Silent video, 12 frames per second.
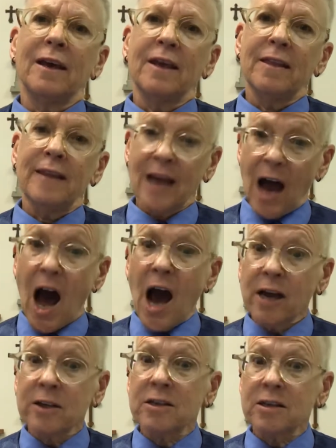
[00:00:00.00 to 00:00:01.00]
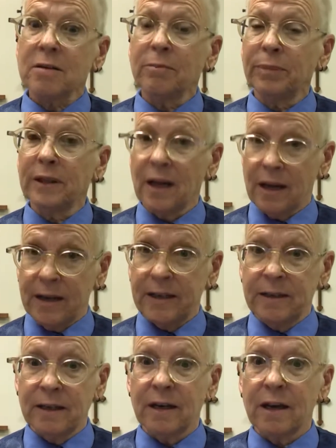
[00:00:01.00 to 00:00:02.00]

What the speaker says: The ox blood